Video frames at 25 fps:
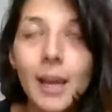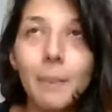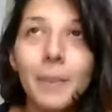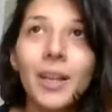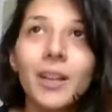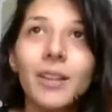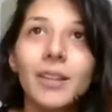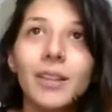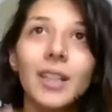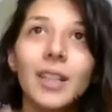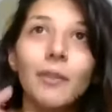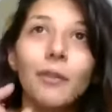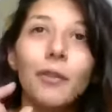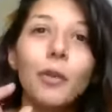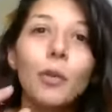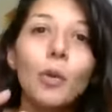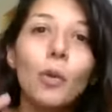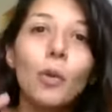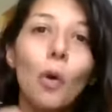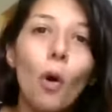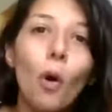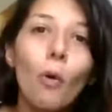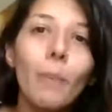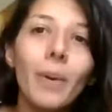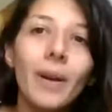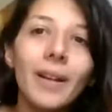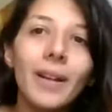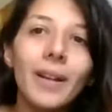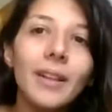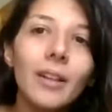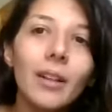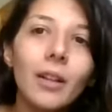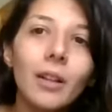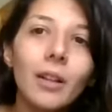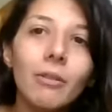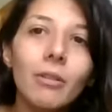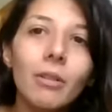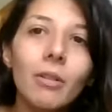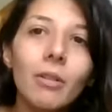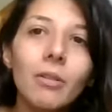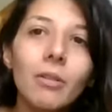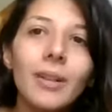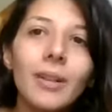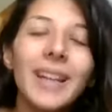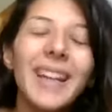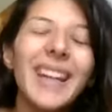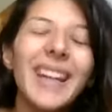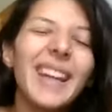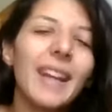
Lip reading: Because if you go very narrow,